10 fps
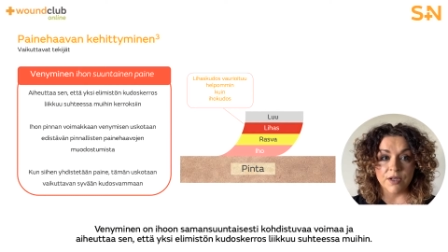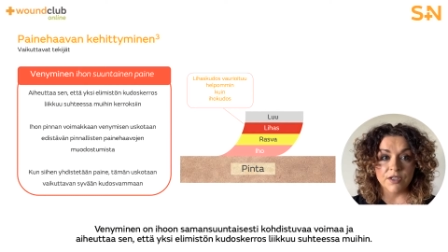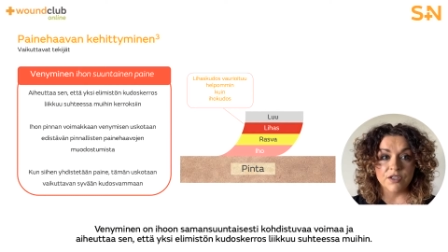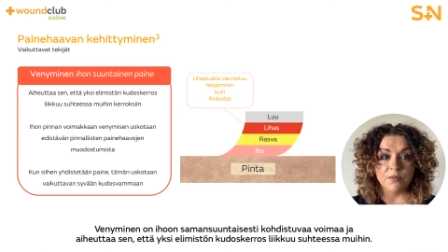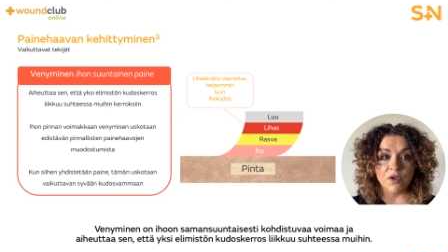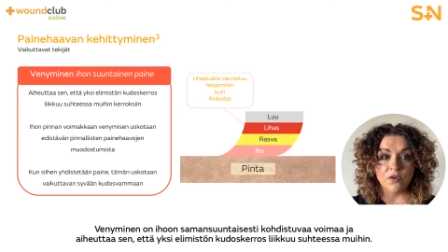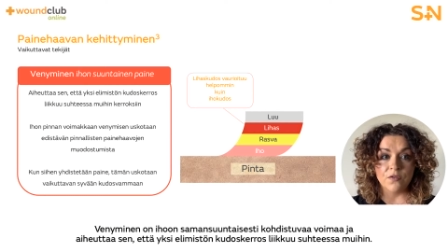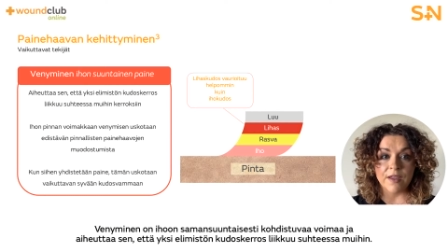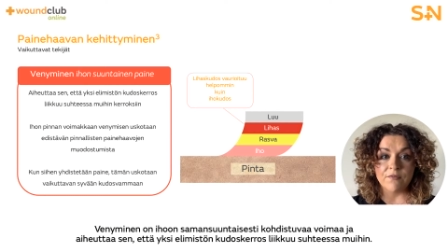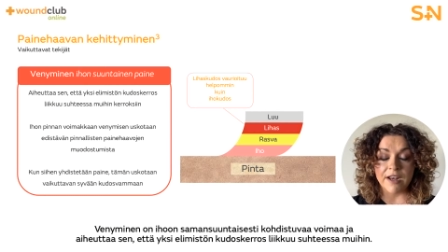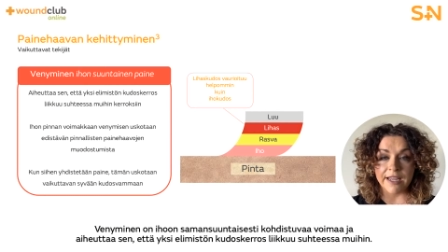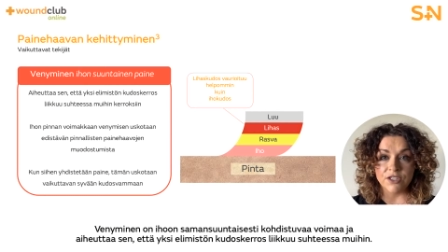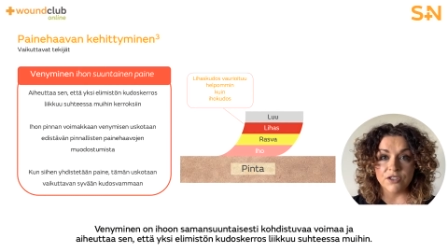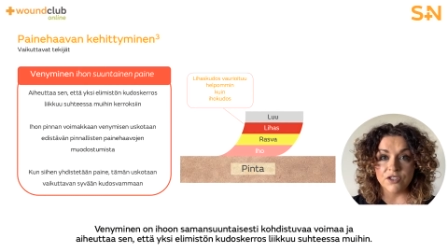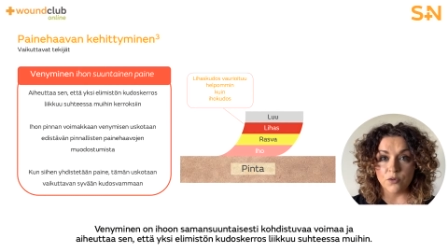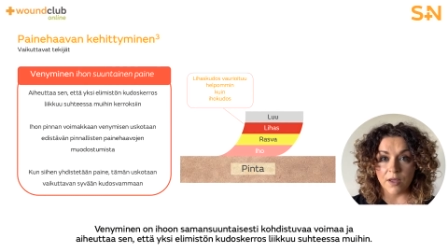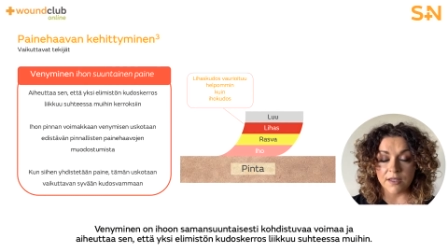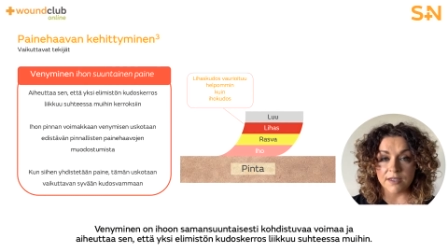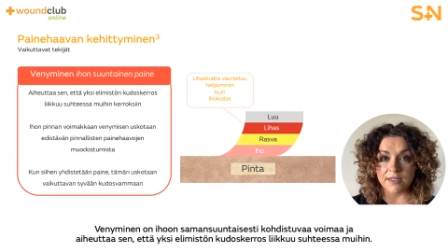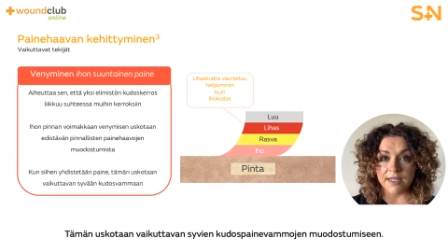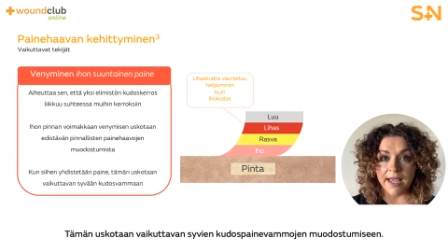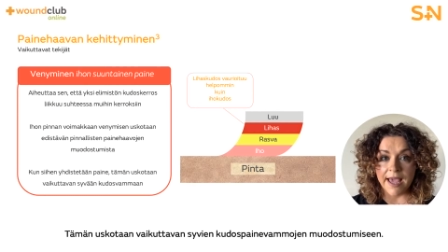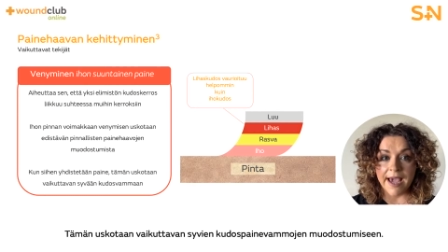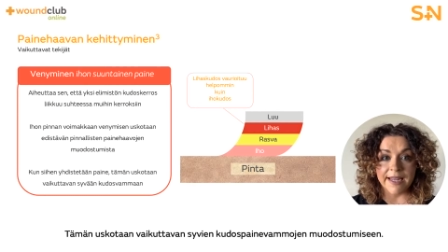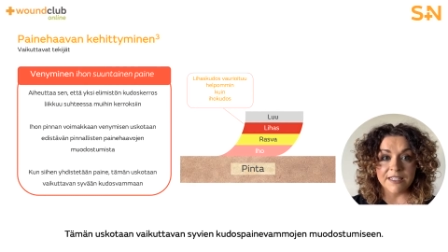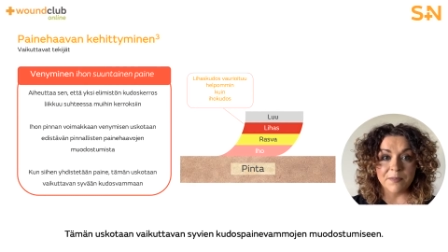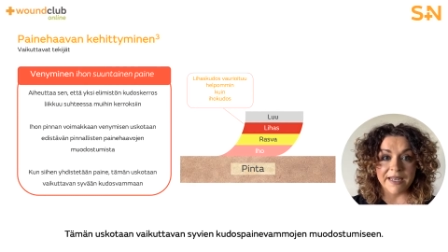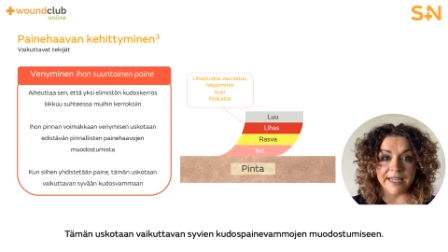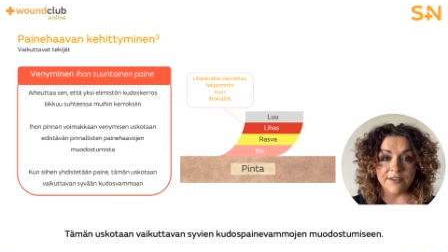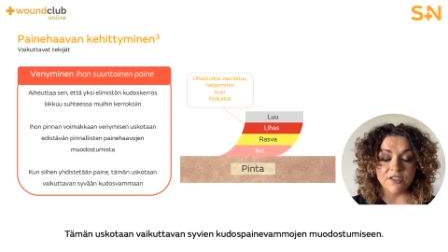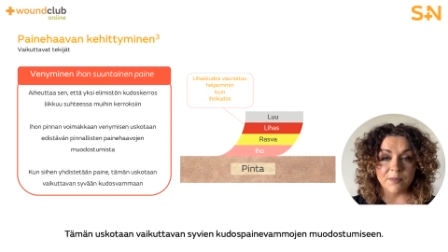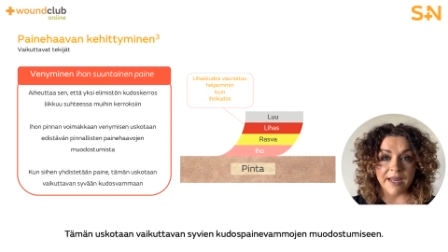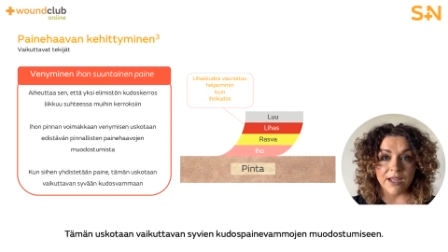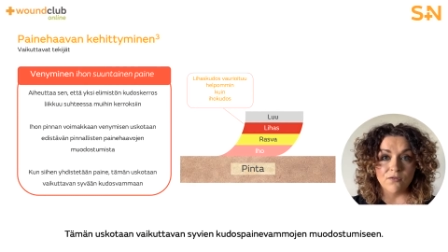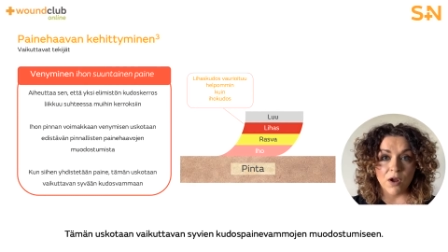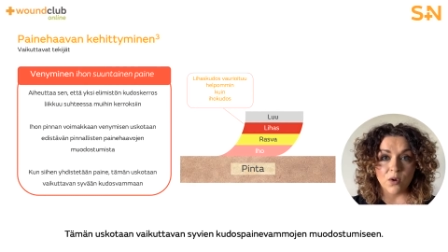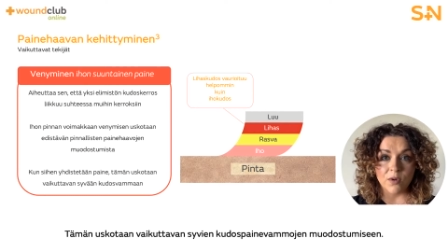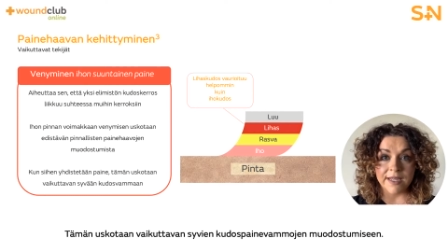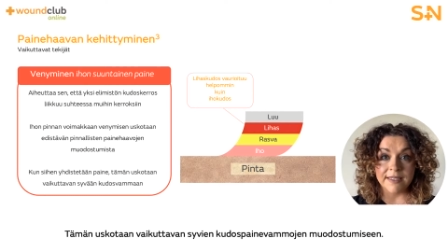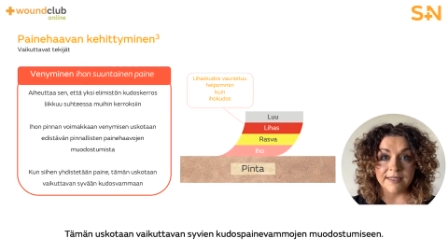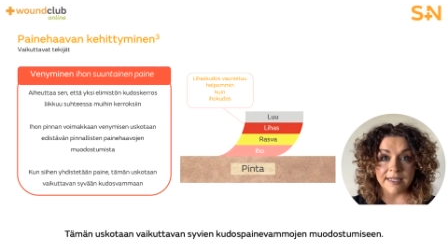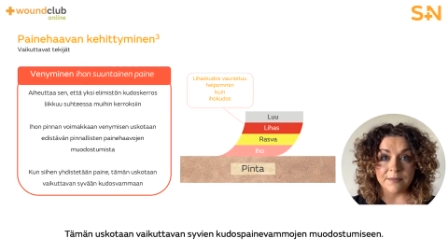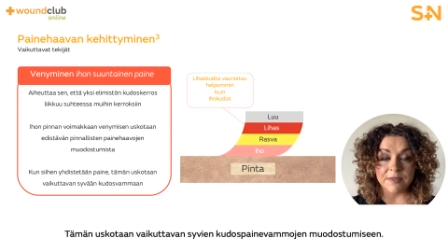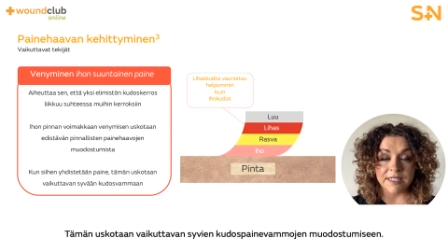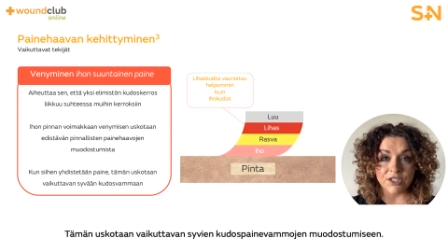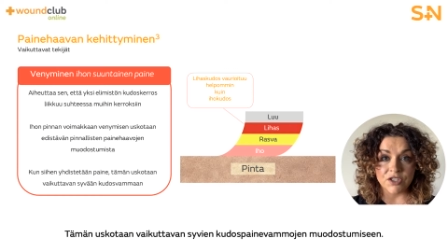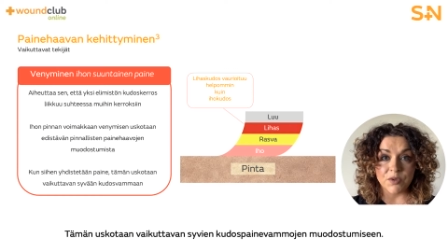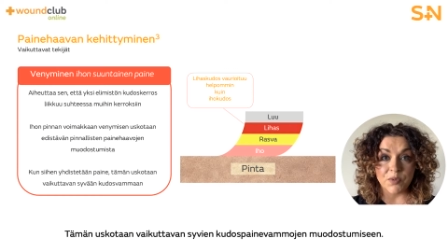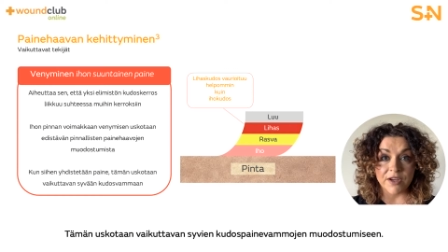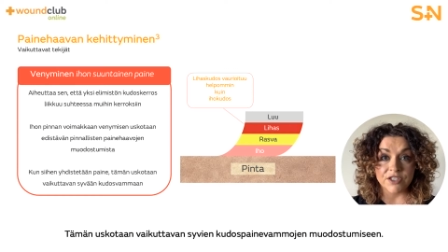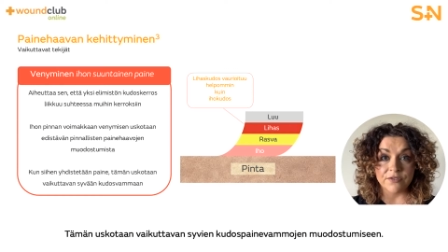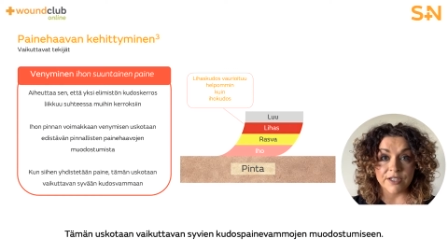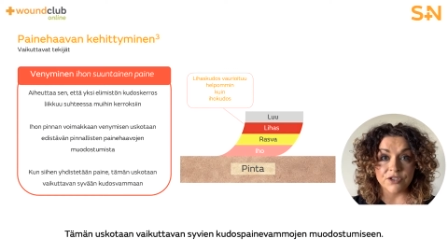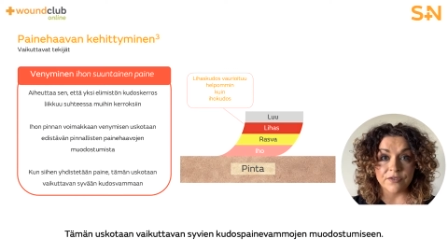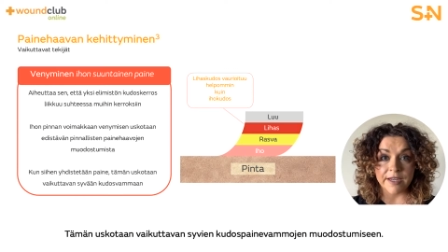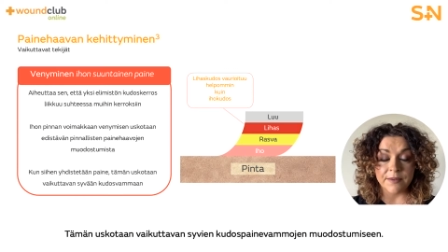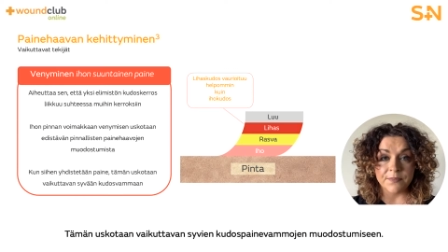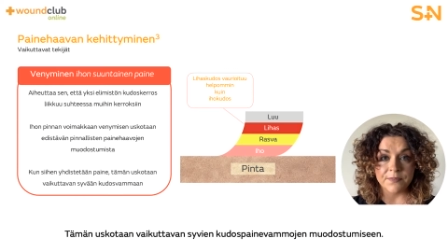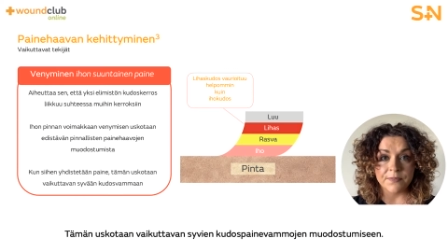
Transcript: to move in relation to others and is believed to play a role in deep tissue pressure injury.